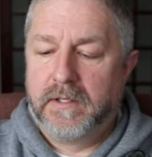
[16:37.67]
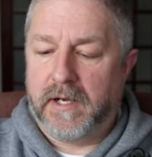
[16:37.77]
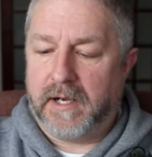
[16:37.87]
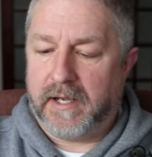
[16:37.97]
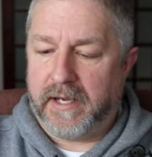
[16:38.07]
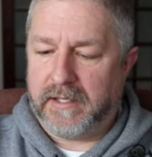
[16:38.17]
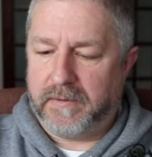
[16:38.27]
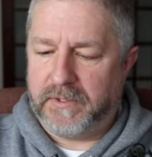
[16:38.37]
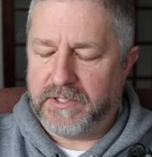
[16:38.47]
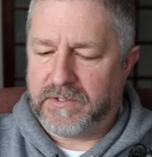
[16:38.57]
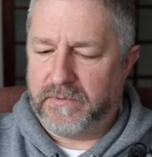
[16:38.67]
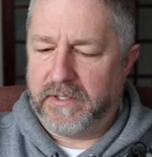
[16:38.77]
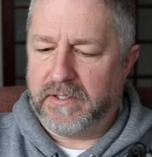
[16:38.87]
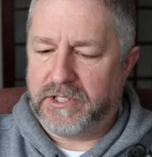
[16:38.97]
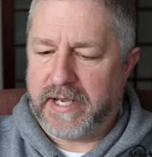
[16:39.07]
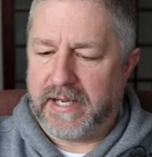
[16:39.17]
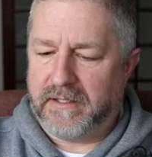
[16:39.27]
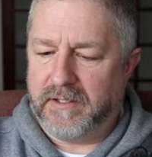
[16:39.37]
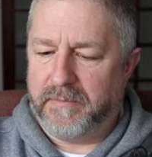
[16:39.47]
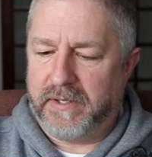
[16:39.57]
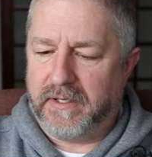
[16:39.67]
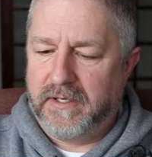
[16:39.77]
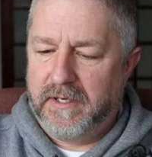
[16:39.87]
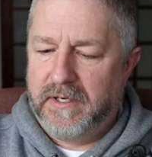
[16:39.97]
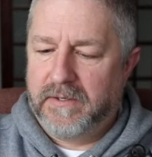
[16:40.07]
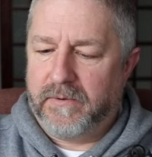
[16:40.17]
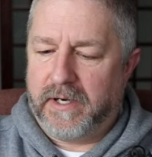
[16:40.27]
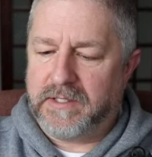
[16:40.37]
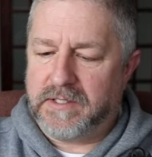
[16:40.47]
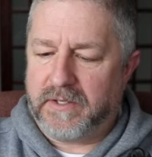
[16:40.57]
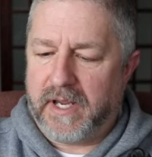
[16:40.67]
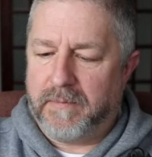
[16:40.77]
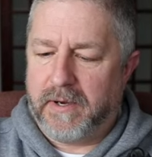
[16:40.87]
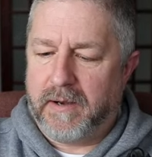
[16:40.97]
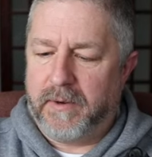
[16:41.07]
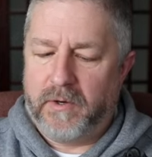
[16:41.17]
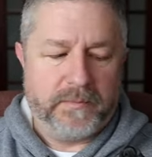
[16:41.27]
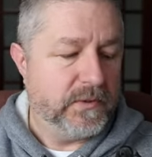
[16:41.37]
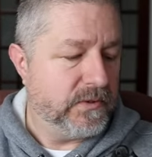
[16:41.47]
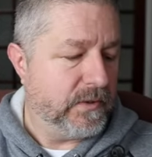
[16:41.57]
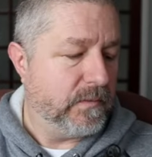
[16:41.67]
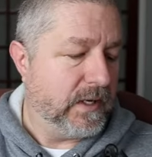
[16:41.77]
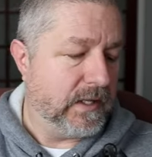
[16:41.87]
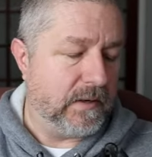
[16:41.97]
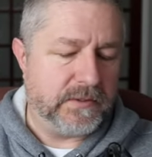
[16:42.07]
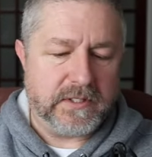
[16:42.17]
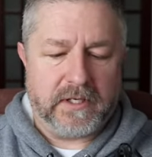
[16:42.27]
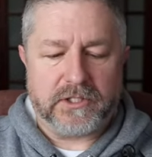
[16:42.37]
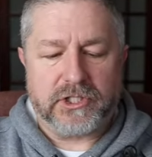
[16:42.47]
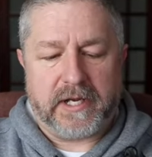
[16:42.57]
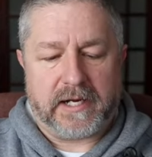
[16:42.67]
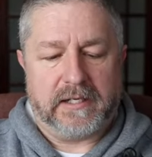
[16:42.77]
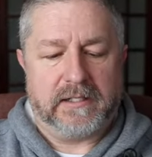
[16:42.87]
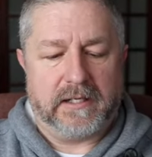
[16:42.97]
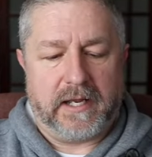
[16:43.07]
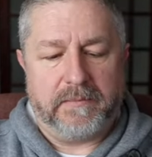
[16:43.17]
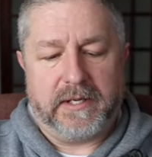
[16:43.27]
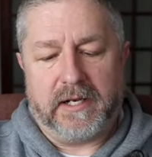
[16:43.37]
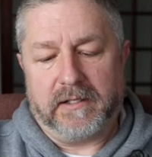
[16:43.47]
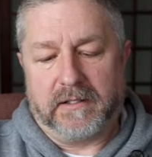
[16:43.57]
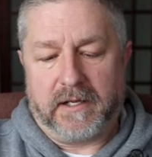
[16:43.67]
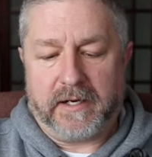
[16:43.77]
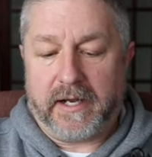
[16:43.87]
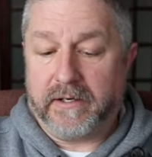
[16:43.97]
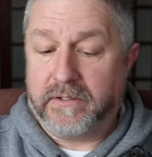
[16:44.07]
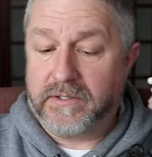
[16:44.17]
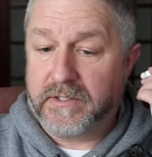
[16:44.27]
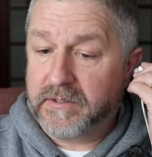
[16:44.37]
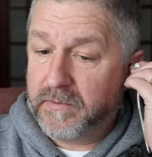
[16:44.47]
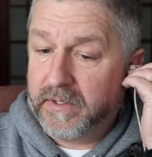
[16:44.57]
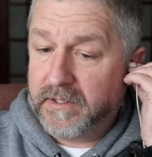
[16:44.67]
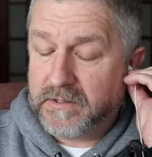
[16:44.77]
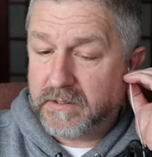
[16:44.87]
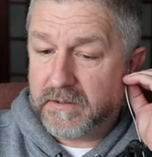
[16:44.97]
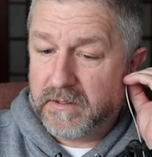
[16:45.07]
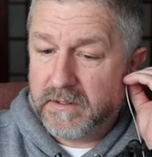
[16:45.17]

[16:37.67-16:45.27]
Uh, hey, let me just read the chat a little bit. Ronnie says, okay, Bob, I hope you're doing well. I was going to check. I am getting a lot of errors this morning, so